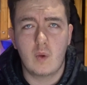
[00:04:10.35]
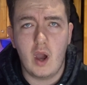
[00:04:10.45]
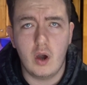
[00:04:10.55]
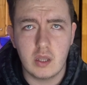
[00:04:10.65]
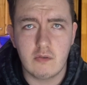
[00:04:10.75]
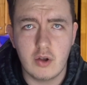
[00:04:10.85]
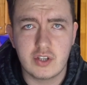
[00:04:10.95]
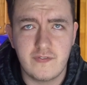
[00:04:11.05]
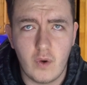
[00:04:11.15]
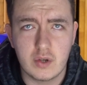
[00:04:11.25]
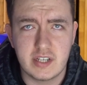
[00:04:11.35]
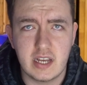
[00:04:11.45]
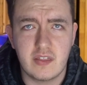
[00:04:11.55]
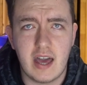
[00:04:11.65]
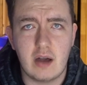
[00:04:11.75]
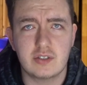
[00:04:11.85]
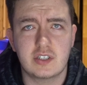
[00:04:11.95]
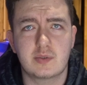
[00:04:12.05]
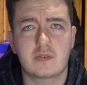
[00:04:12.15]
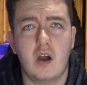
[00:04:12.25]
We are on the road to 14,000
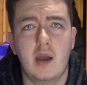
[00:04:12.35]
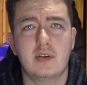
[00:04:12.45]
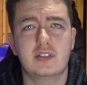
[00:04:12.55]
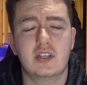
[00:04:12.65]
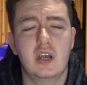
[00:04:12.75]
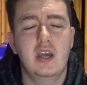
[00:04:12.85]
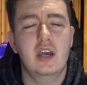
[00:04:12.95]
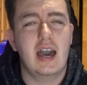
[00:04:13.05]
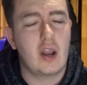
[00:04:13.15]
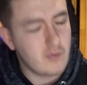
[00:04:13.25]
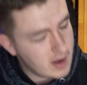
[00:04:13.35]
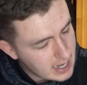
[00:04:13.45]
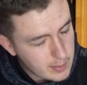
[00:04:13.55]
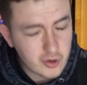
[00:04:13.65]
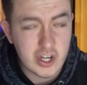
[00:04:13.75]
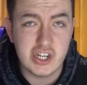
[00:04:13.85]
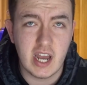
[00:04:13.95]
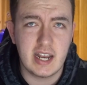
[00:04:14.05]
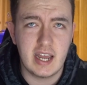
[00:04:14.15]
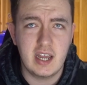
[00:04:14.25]
subscribers, and I really
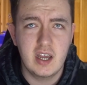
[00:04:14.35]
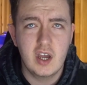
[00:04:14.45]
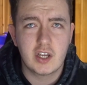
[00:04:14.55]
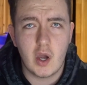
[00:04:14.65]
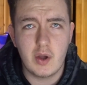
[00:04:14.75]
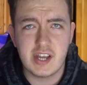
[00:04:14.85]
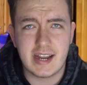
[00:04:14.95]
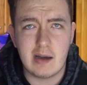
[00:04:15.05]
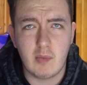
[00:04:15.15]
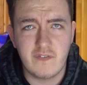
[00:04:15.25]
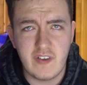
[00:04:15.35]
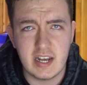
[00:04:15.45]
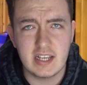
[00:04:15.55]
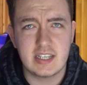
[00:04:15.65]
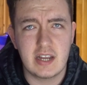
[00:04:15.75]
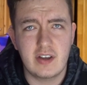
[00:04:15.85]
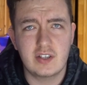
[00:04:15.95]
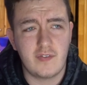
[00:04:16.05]
appreciate it. Go and check out my fitness series.